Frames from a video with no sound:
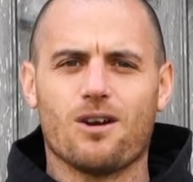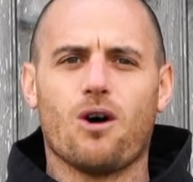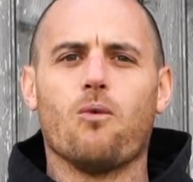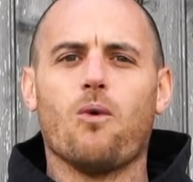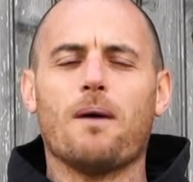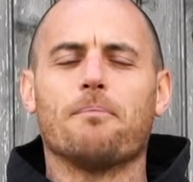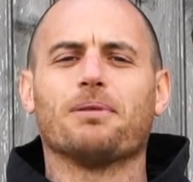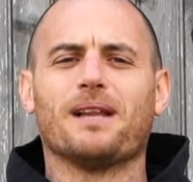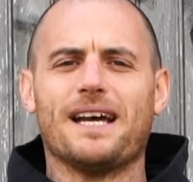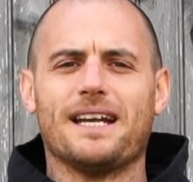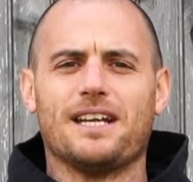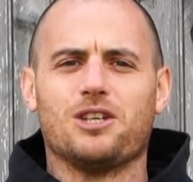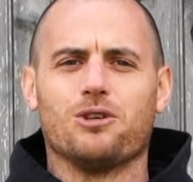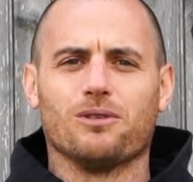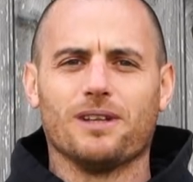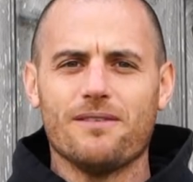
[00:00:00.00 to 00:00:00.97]
I don't know what
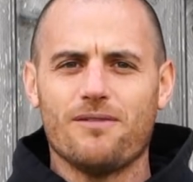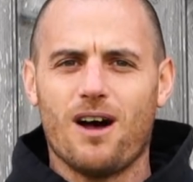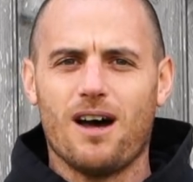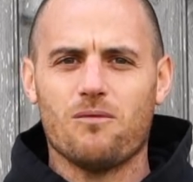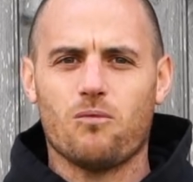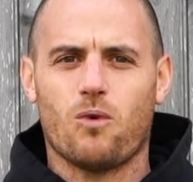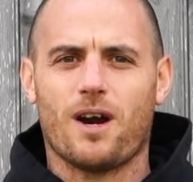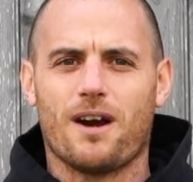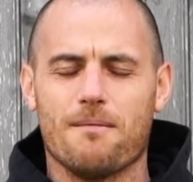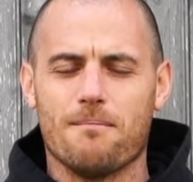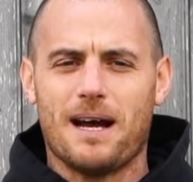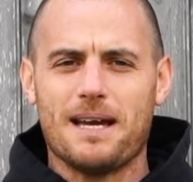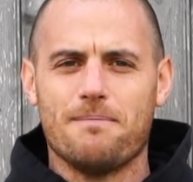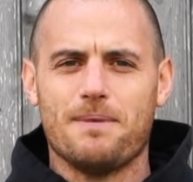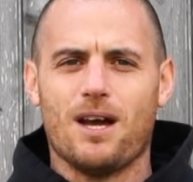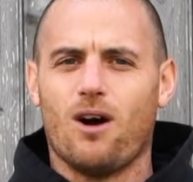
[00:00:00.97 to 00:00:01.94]
planet you live on
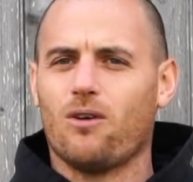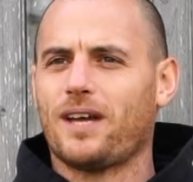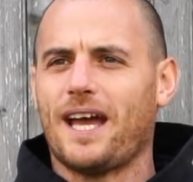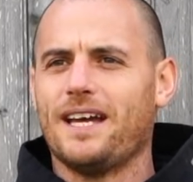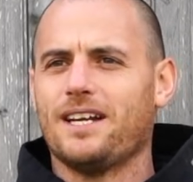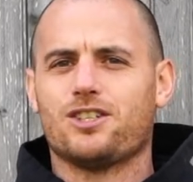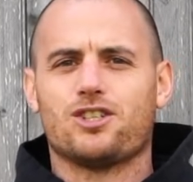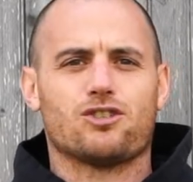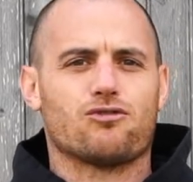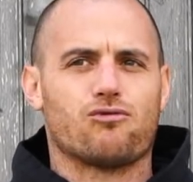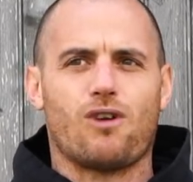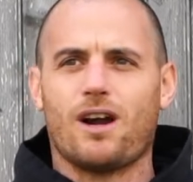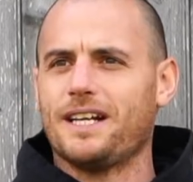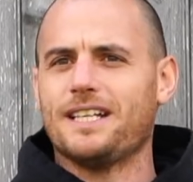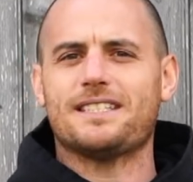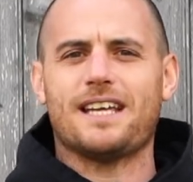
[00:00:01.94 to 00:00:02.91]
where it might be okay to
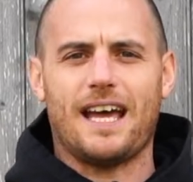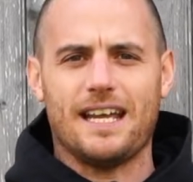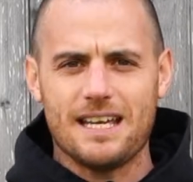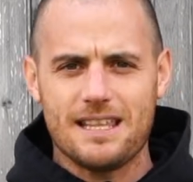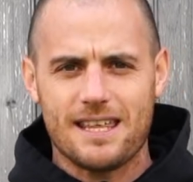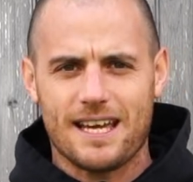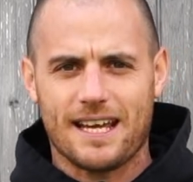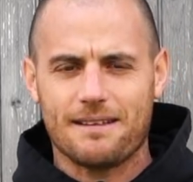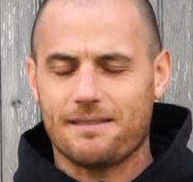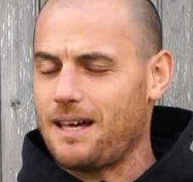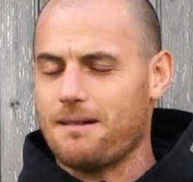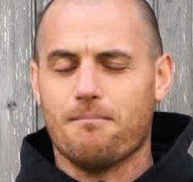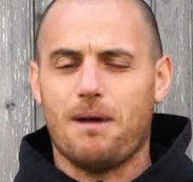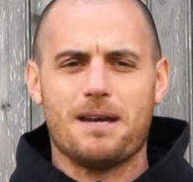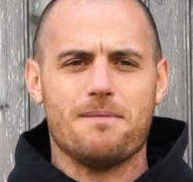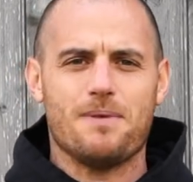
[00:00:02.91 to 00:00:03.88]
just run into
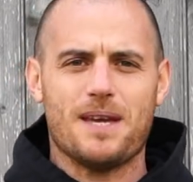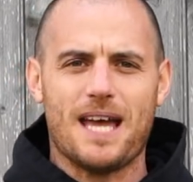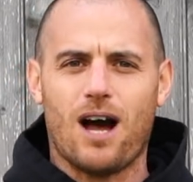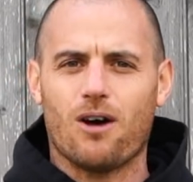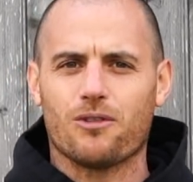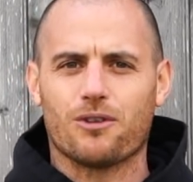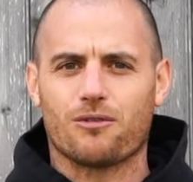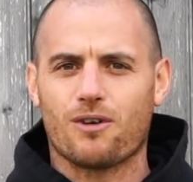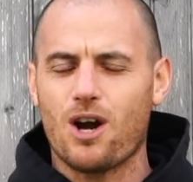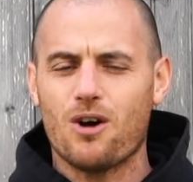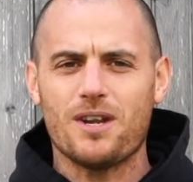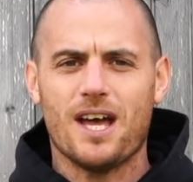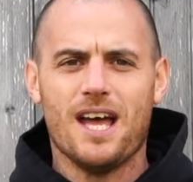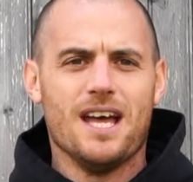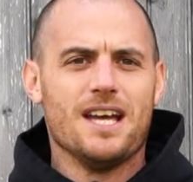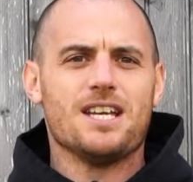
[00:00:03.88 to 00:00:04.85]
anything that might be out in the
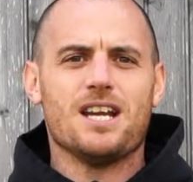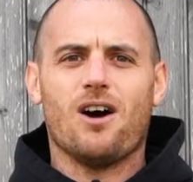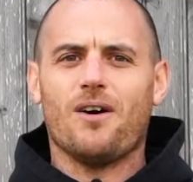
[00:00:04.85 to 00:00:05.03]
road.